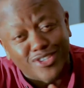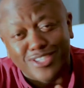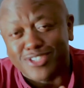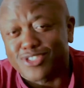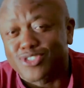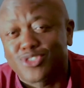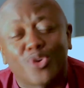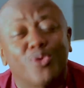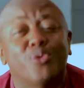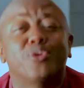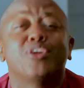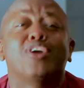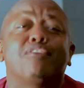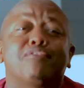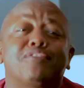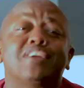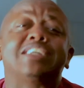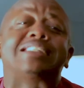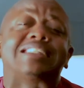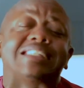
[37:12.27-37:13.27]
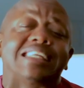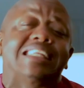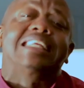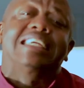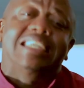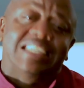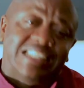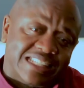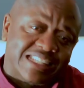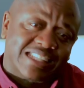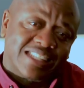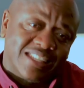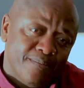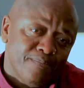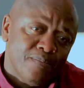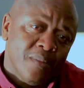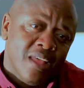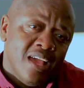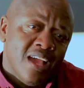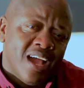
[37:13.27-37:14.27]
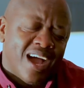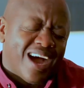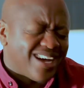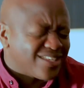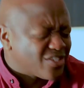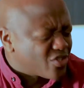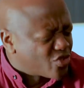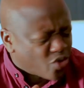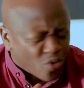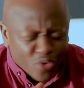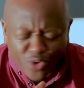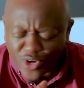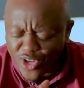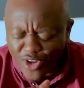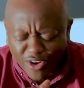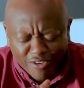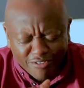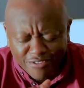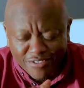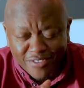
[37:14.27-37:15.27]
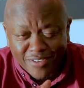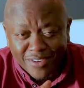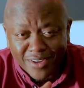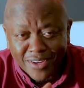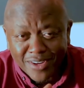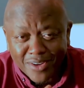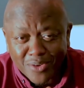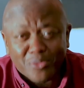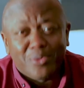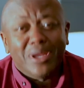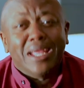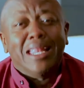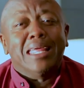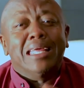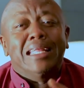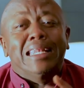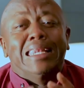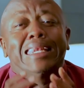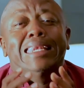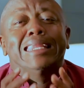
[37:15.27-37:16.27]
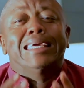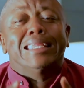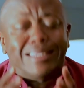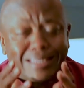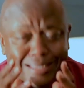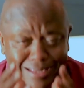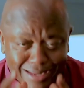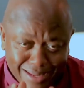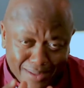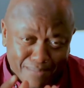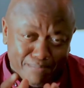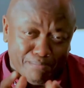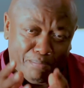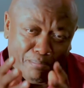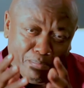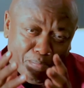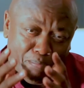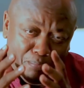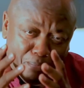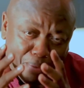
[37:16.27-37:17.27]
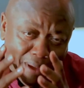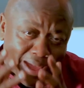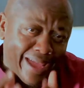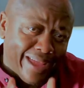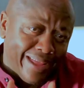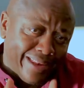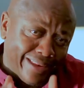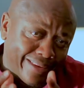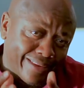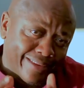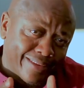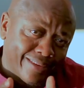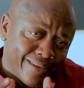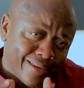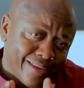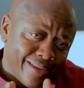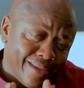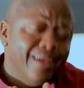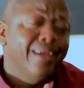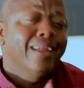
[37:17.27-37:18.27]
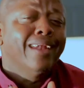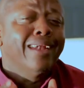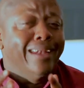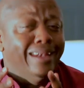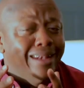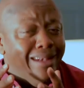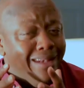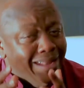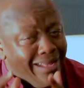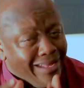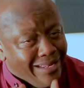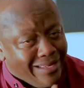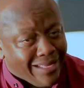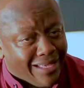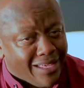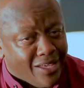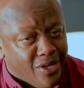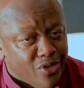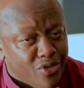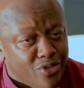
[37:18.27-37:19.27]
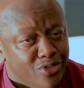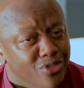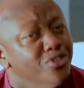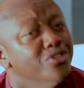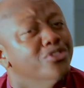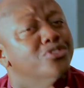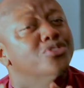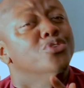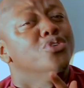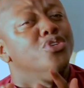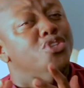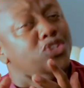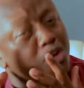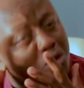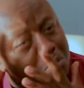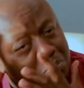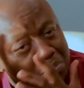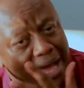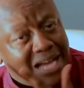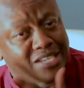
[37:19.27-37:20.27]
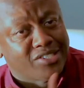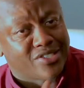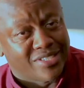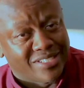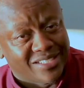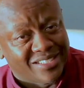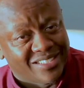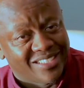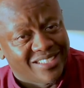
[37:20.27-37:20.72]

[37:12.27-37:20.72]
A story of resilience. A story of really, literally pain leading you to your passion.